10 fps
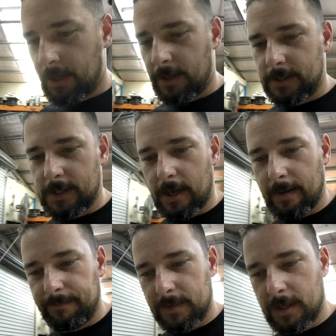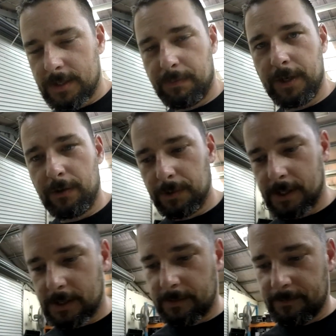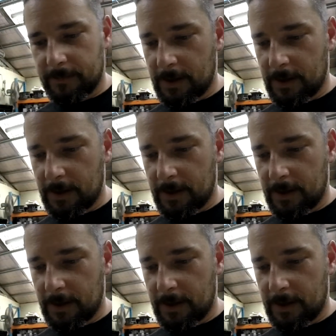It's a pretty cool system.